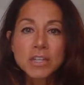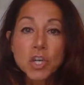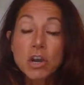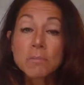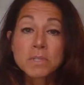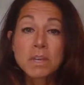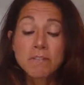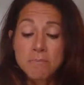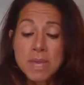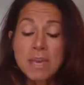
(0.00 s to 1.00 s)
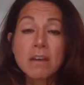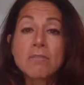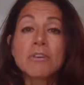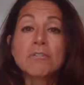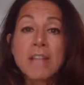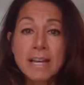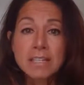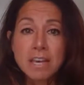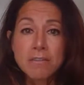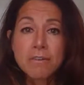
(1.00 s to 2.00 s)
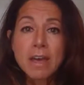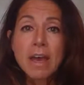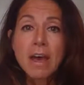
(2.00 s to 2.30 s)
in terms of being reflective.